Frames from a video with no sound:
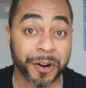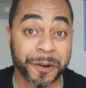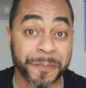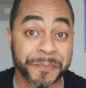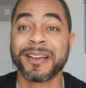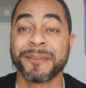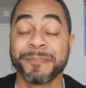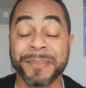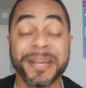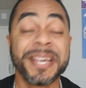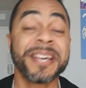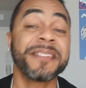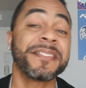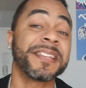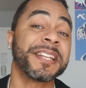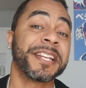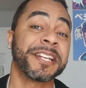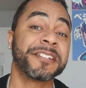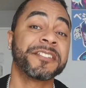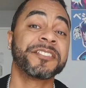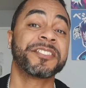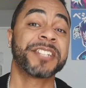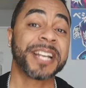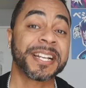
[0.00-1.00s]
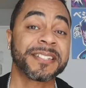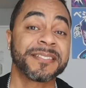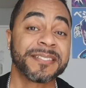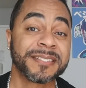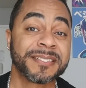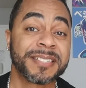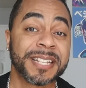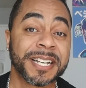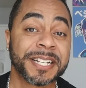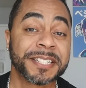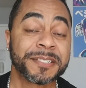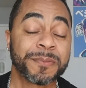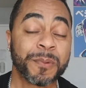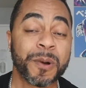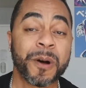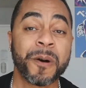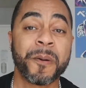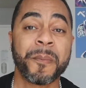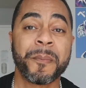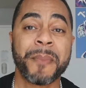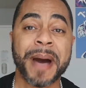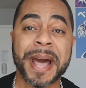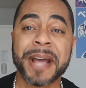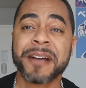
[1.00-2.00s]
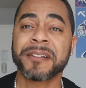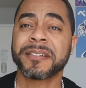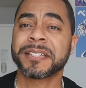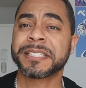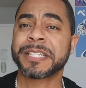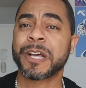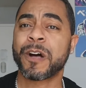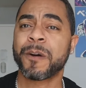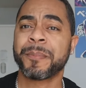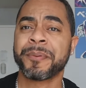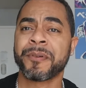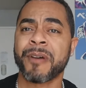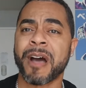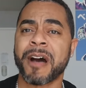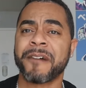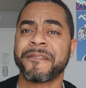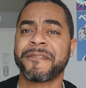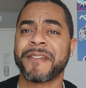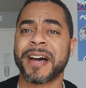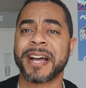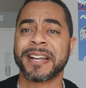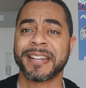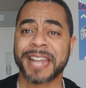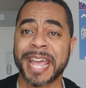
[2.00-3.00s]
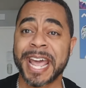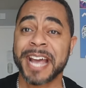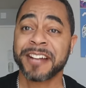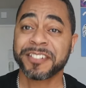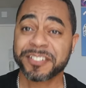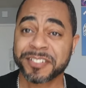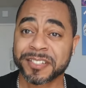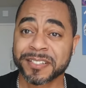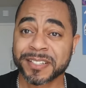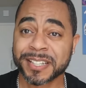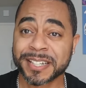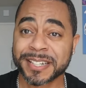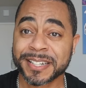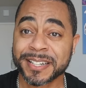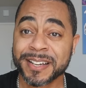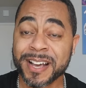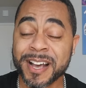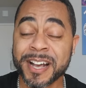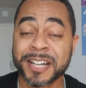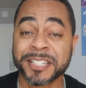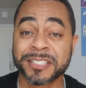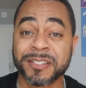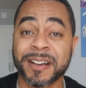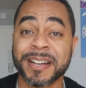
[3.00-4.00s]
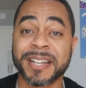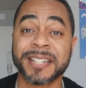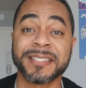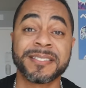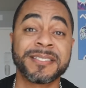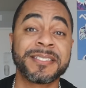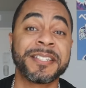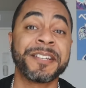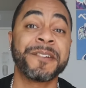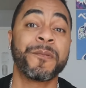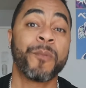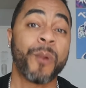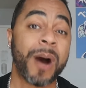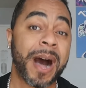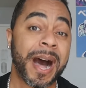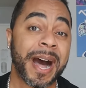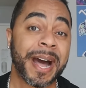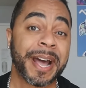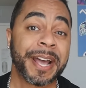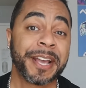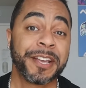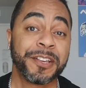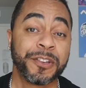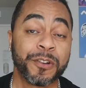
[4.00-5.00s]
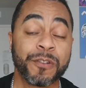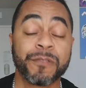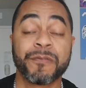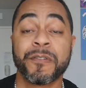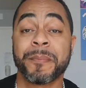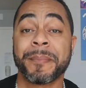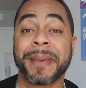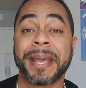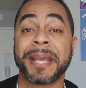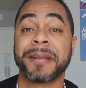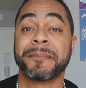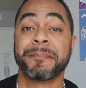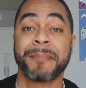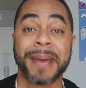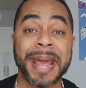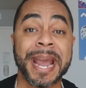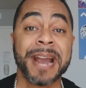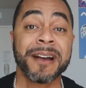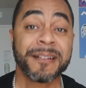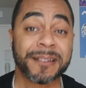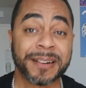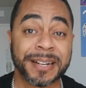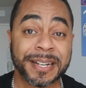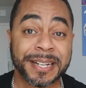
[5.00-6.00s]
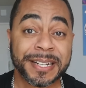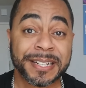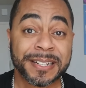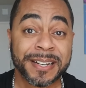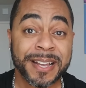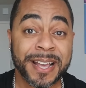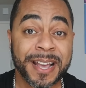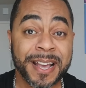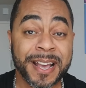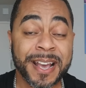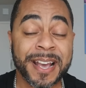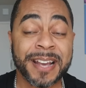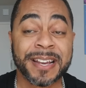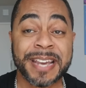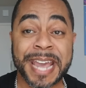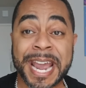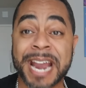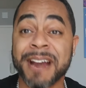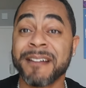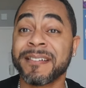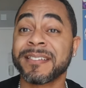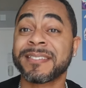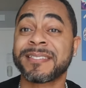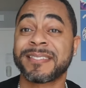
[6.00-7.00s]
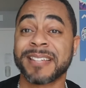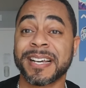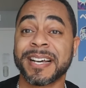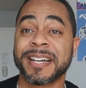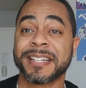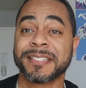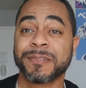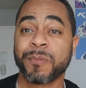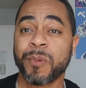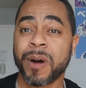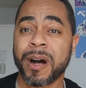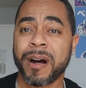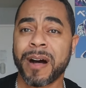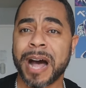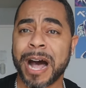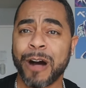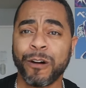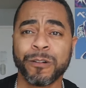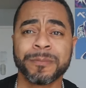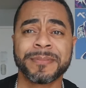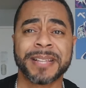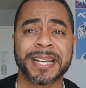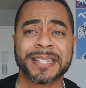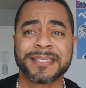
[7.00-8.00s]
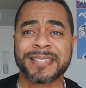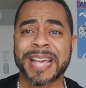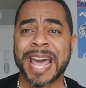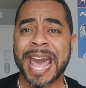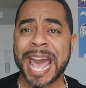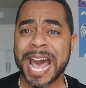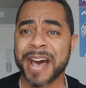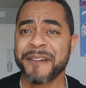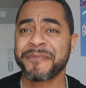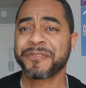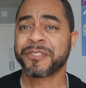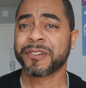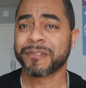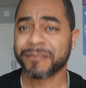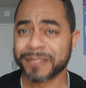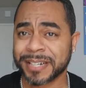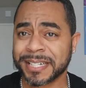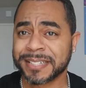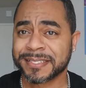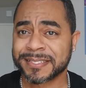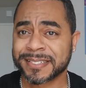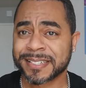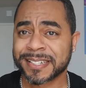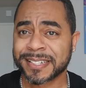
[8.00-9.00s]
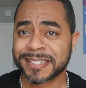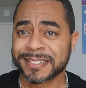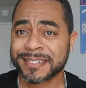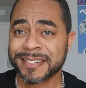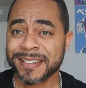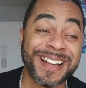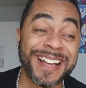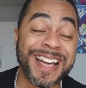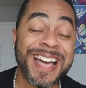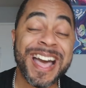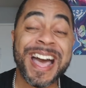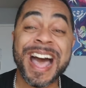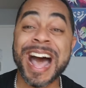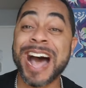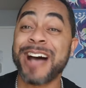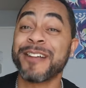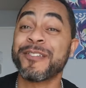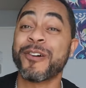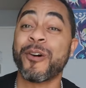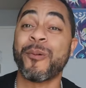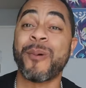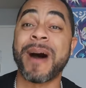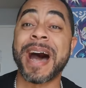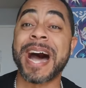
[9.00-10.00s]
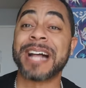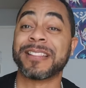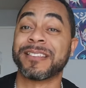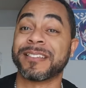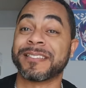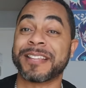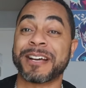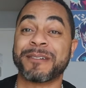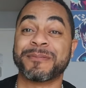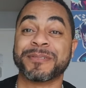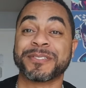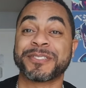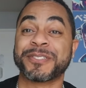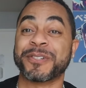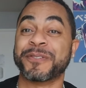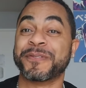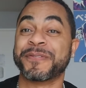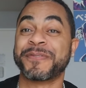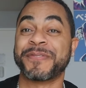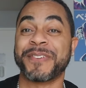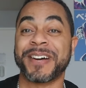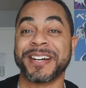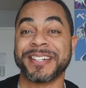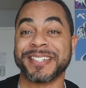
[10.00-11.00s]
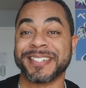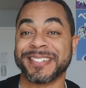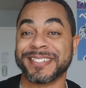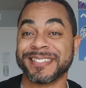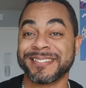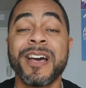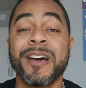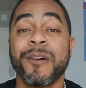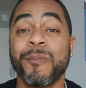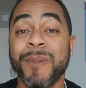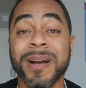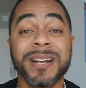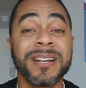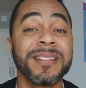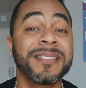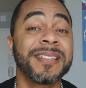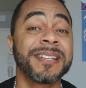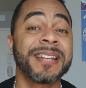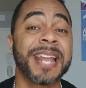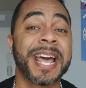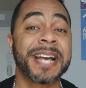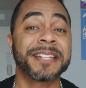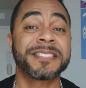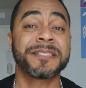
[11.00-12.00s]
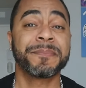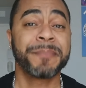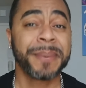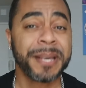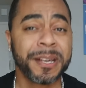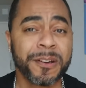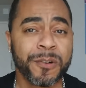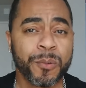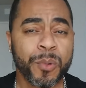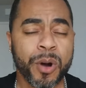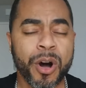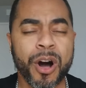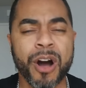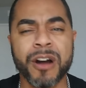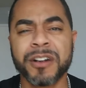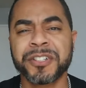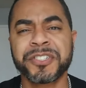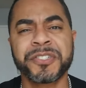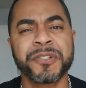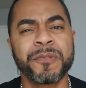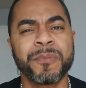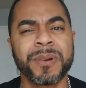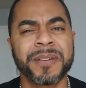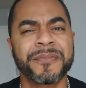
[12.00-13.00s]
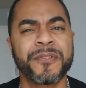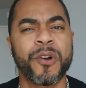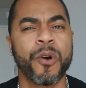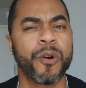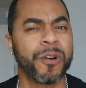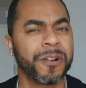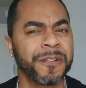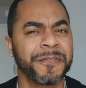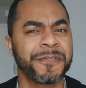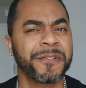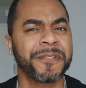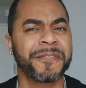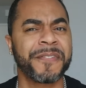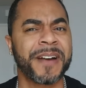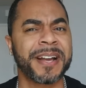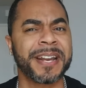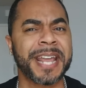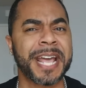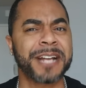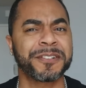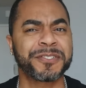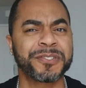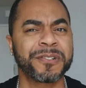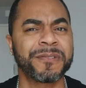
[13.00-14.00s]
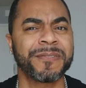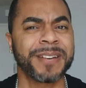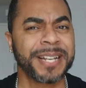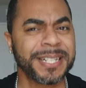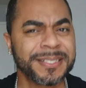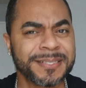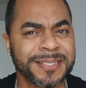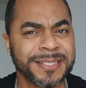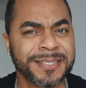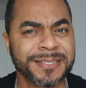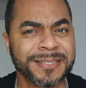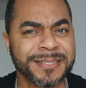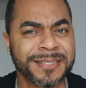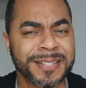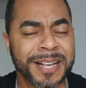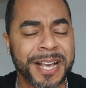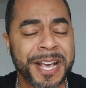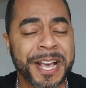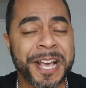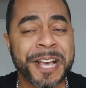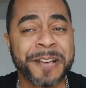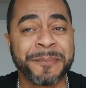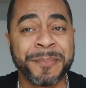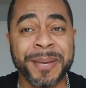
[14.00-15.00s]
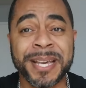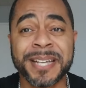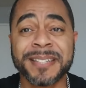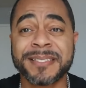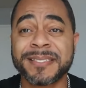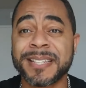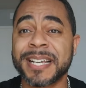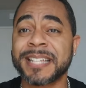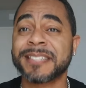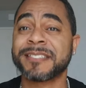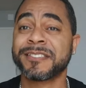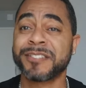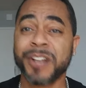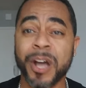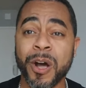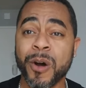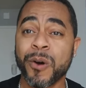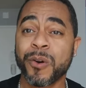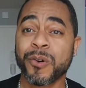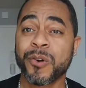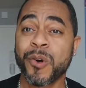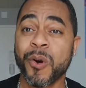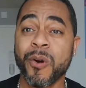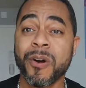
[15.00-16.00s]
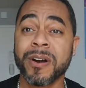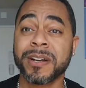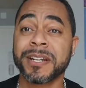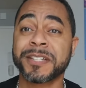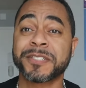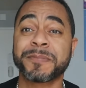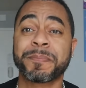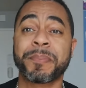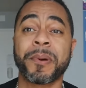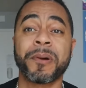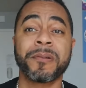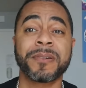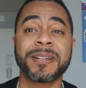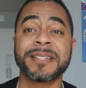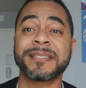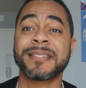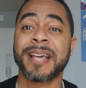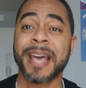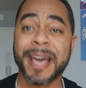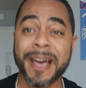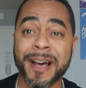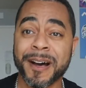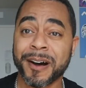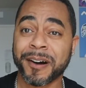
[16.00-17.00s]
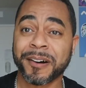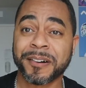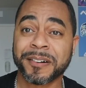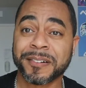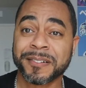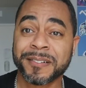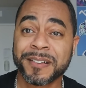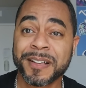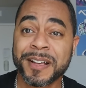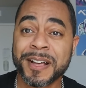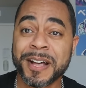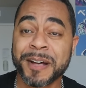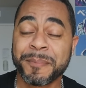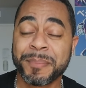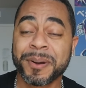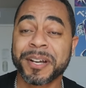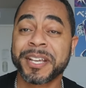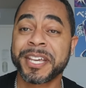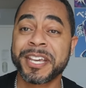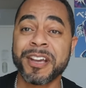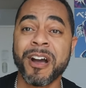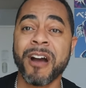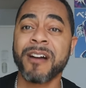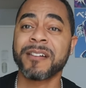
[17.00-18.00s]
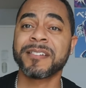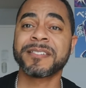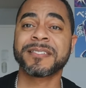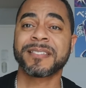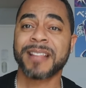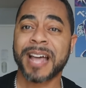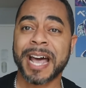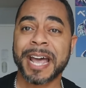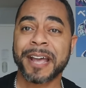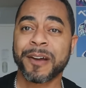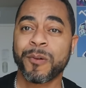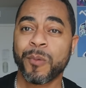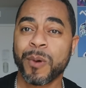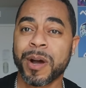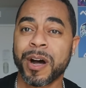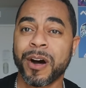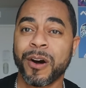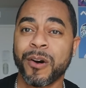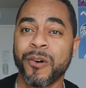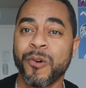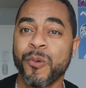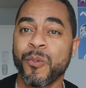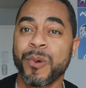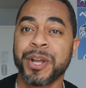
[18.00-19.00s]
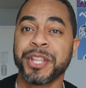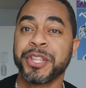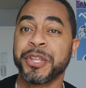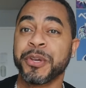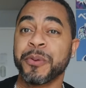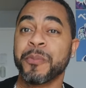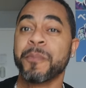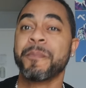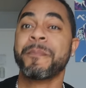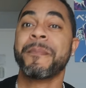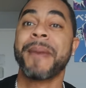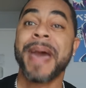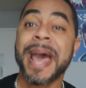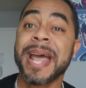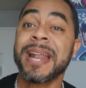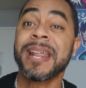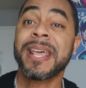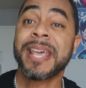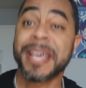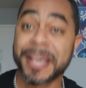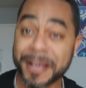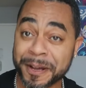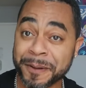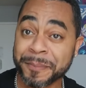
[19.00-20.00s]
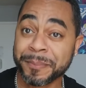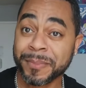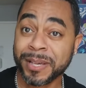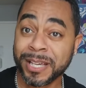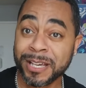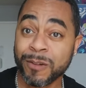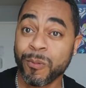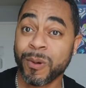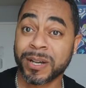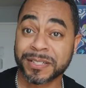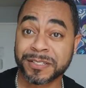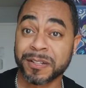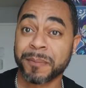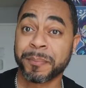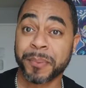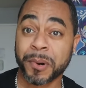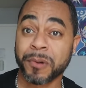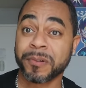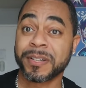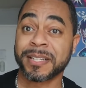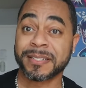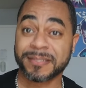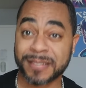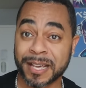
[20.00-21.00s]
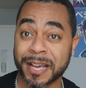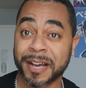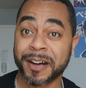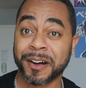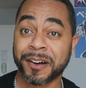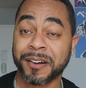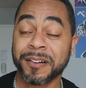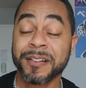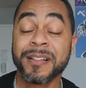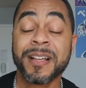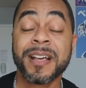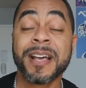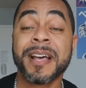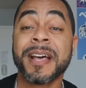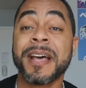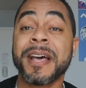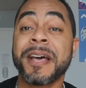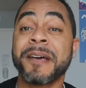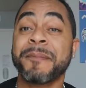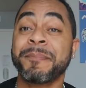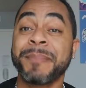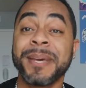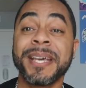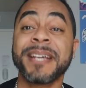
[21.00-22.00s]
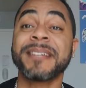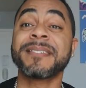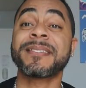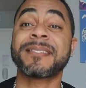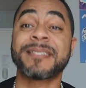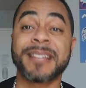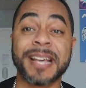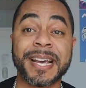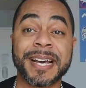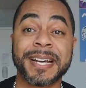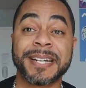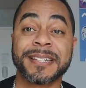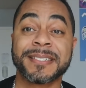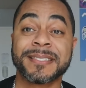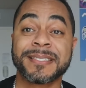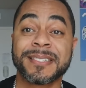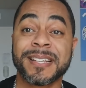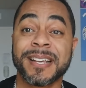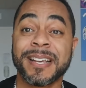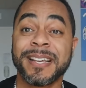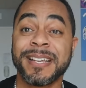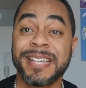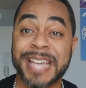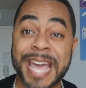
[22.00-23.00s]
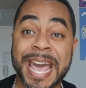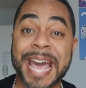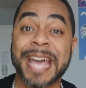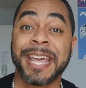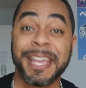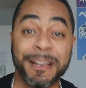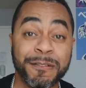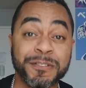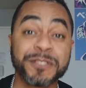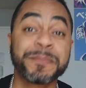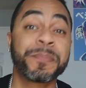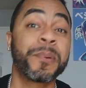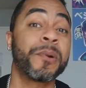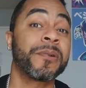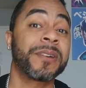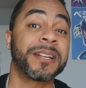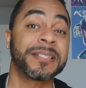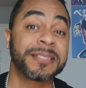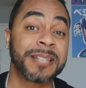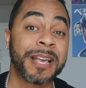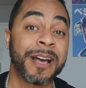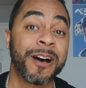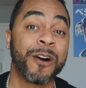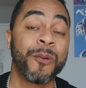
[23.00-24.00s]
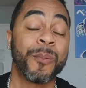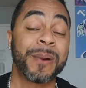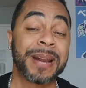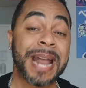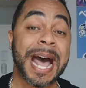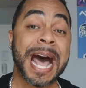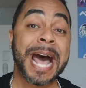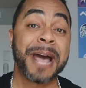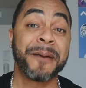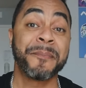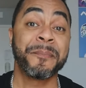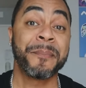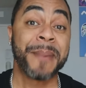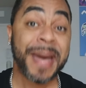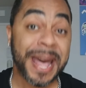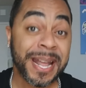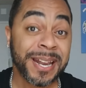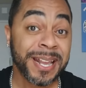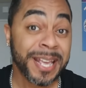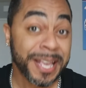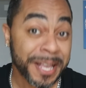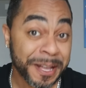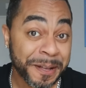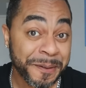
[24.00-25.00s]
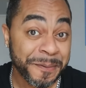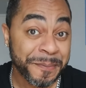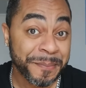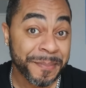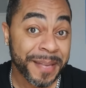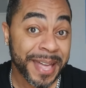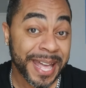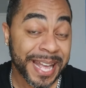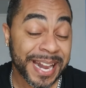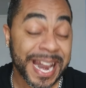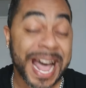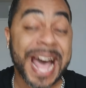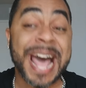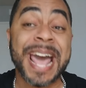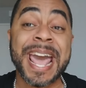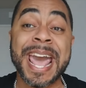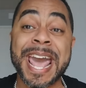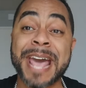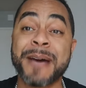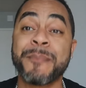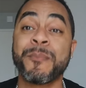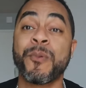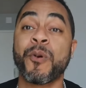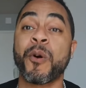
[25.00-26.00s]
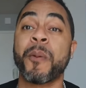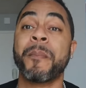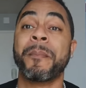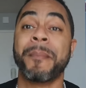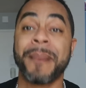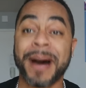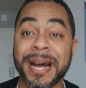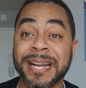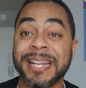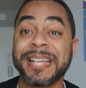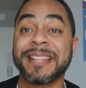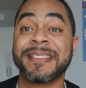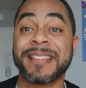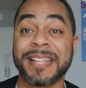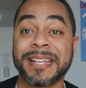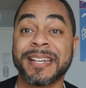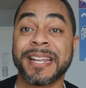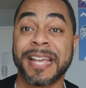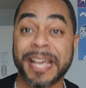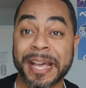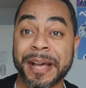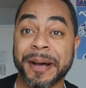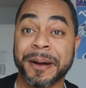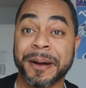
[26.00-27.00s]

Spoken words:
Mia then interjects and says, well, Michael is helping you out financially, so I can see why you'll remain married. Karen says, well, I hope that's half the reason. I don't know why I thought that was so funny. Wendy then asks Mia, well, aren't you with Gordon for financial reasons? Mia says, no, Gordon is broke as hell. But Kiana's like, well, when you met him, he wasn't broke as hell. Mia says, yeah, he was broke as hell when I met him, and I had more money than him.